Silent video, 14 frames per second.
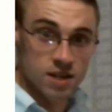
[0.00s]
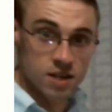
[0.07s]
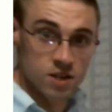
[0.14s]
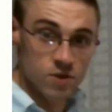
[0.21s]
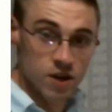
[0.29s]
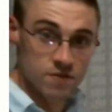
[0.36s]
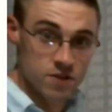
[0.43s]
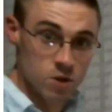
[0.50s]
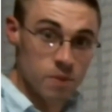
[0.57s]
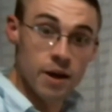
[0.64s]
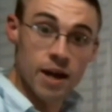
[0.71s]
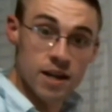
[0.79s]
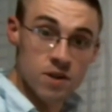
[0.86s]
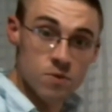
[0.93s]
and you have to go
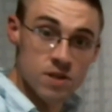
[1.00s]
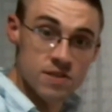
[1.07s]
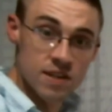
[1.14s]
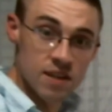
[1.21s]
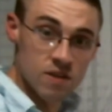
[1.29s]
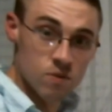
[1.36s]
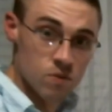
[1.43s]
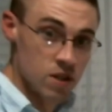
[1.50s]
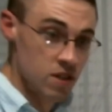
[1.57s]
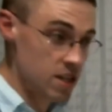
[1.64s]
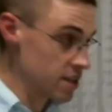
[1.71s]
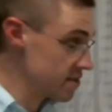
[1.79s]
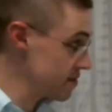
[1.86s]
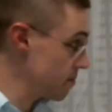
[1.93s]
back and
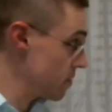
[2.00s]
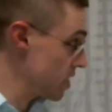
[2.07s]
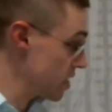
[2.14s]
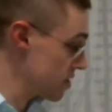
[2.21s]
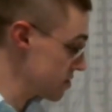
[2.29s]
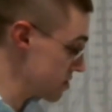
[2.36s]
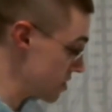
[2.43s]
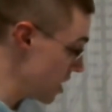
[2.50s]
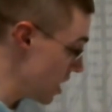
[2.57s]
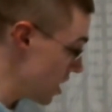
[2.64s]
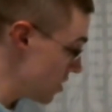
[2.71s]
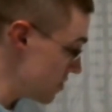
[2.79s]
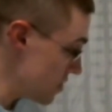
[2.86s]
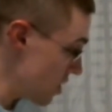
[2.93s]
rethink some things.
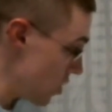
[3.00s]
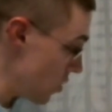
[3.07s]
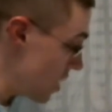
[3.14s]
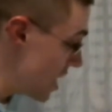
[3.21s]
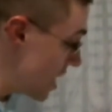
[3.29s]
So